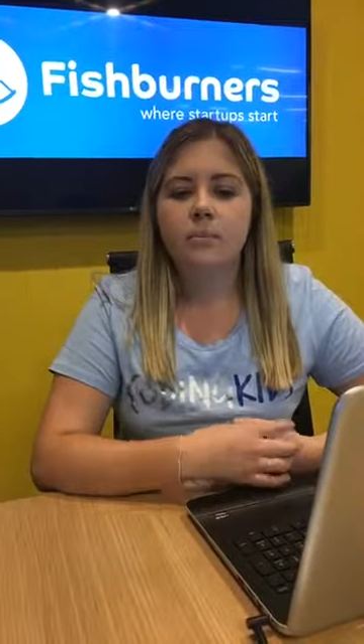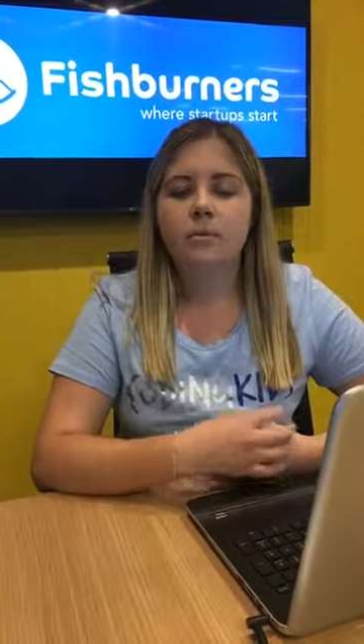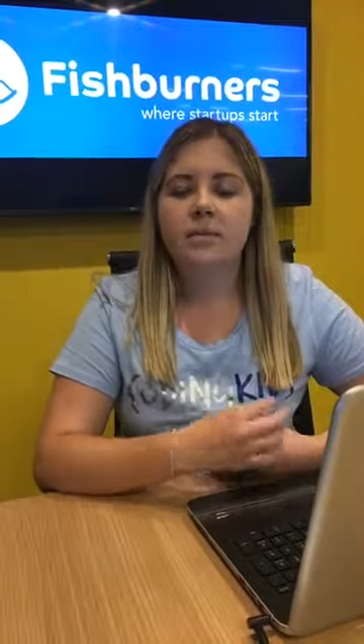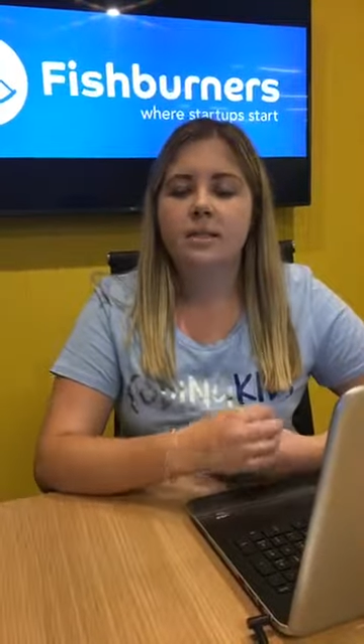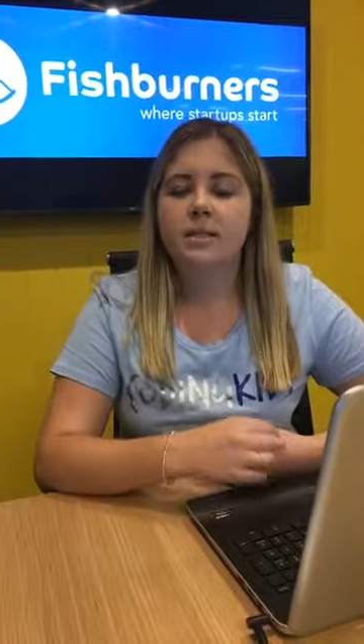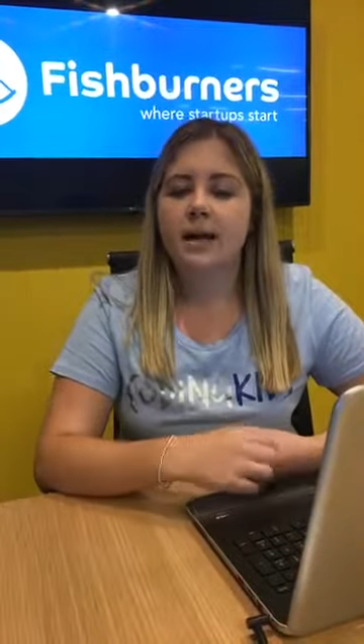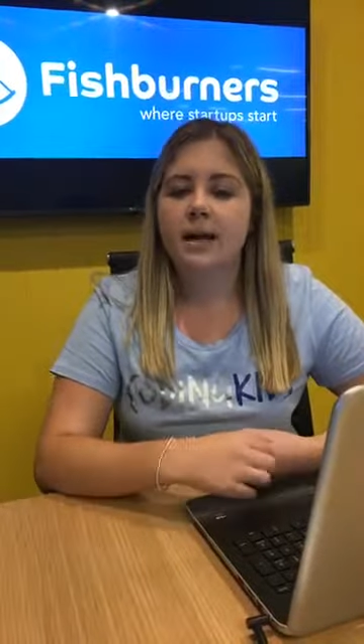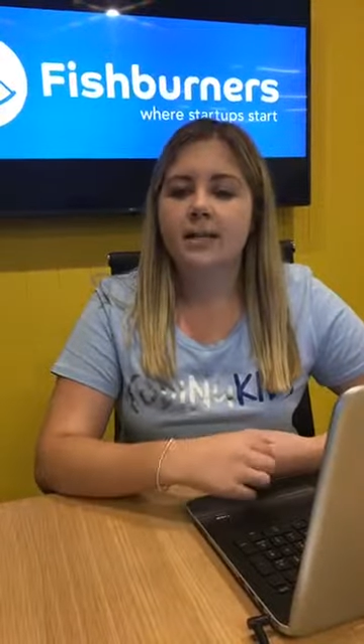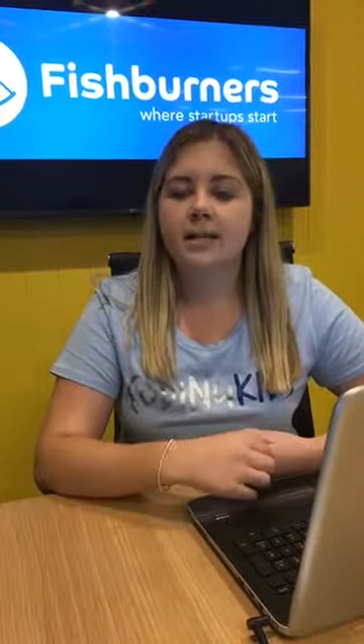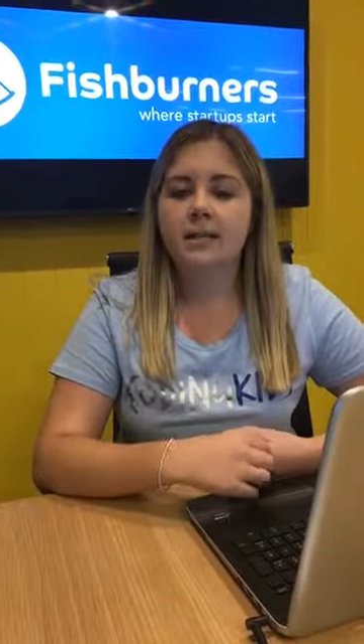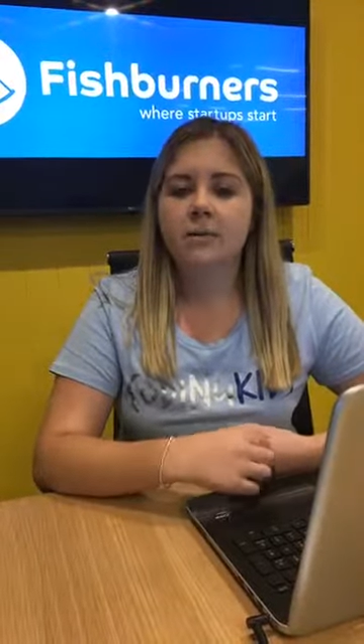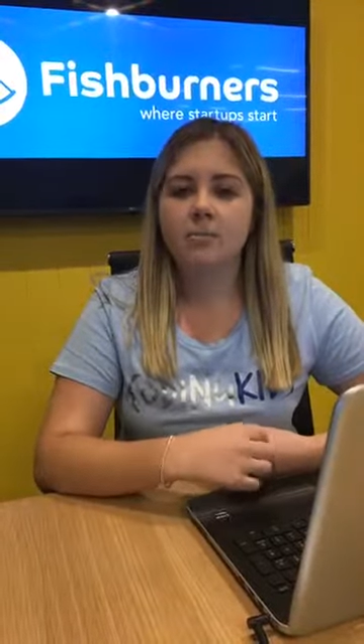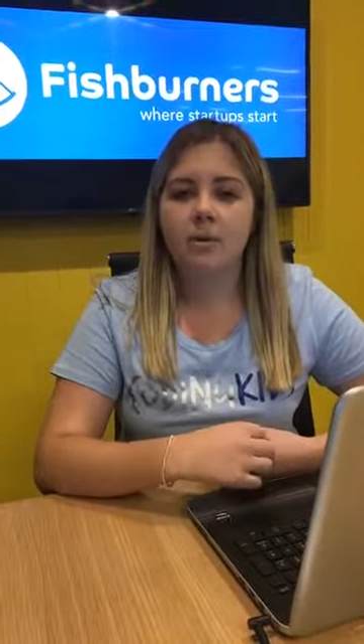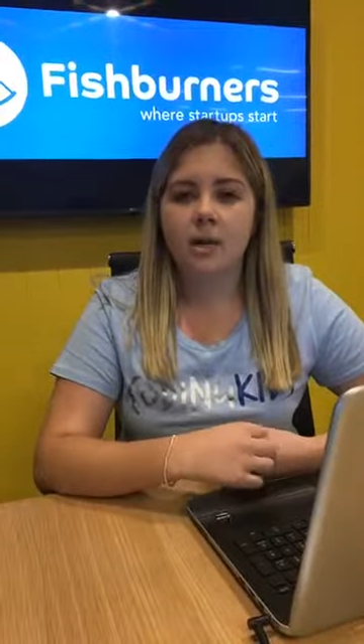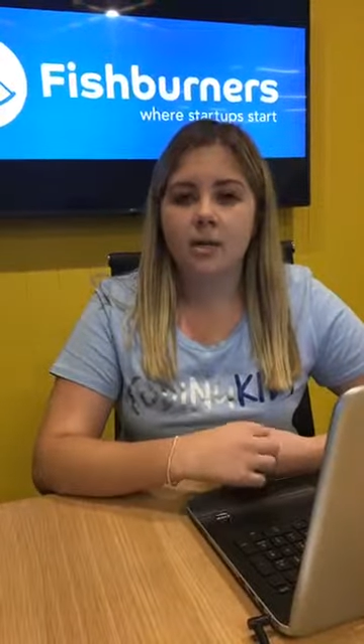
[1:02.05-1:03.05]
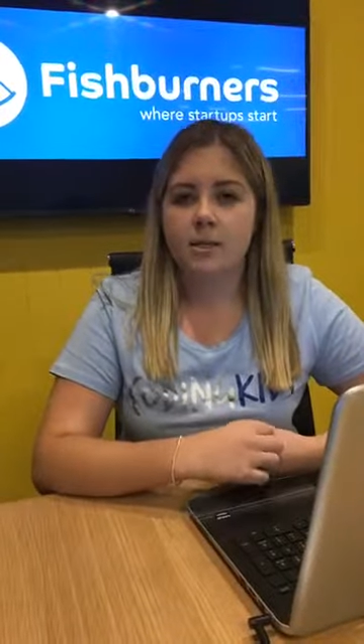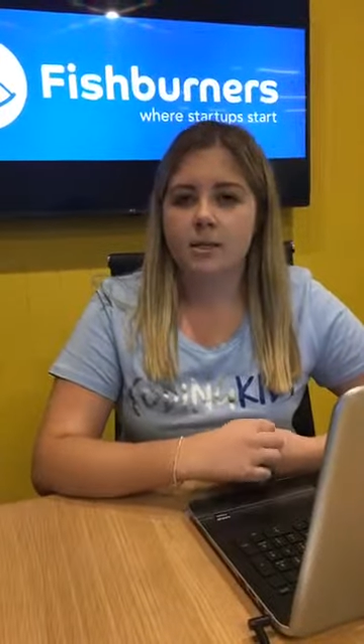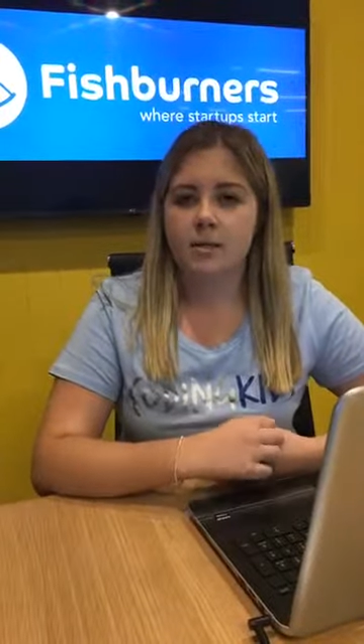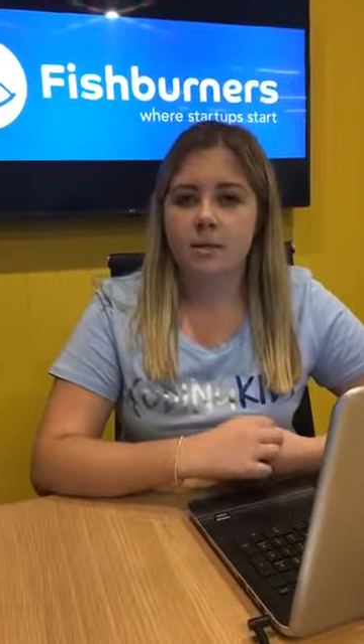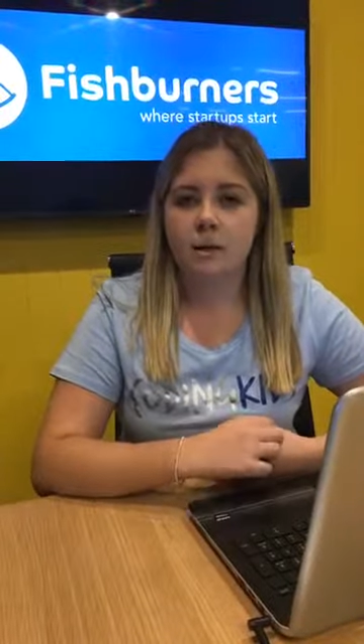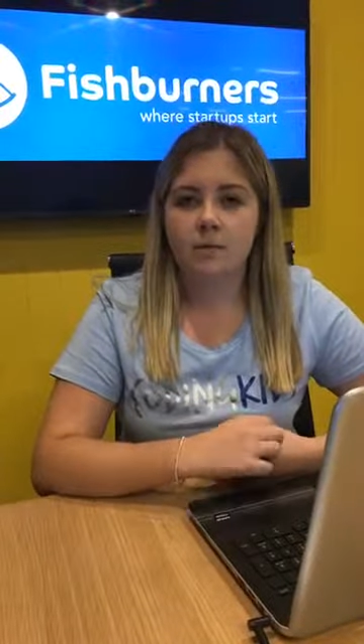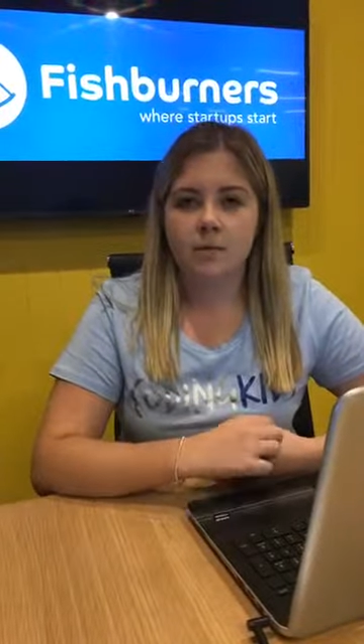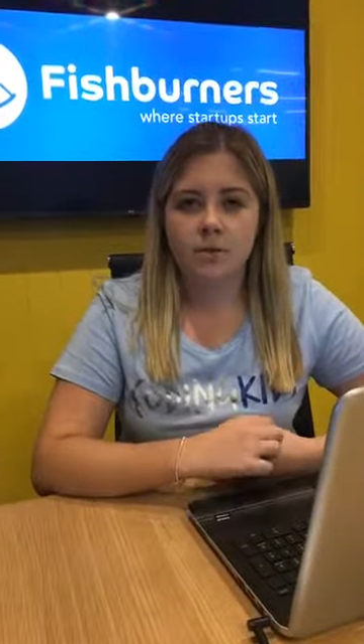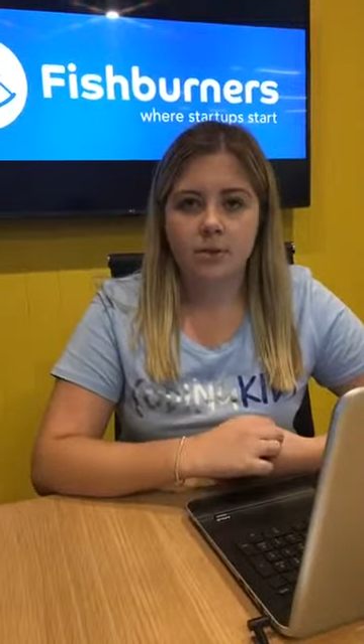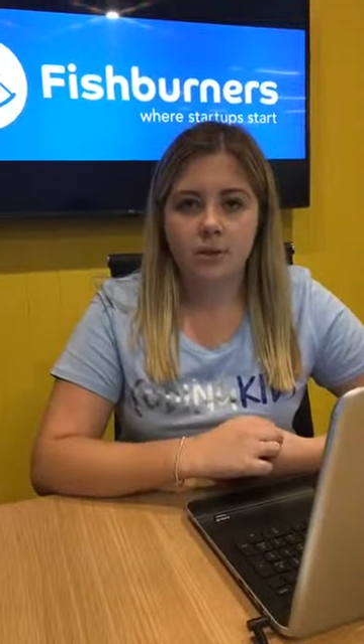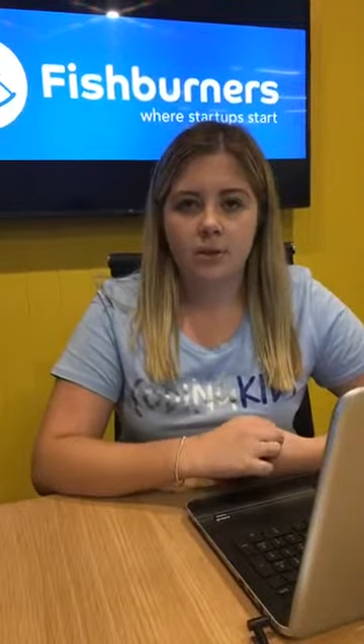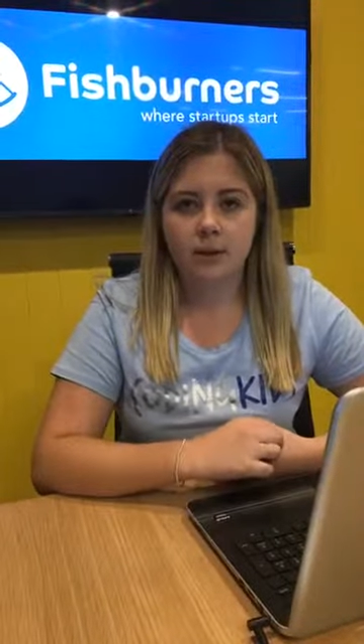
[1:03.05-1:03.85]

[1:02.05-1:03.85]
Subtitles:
detecting the press of a certain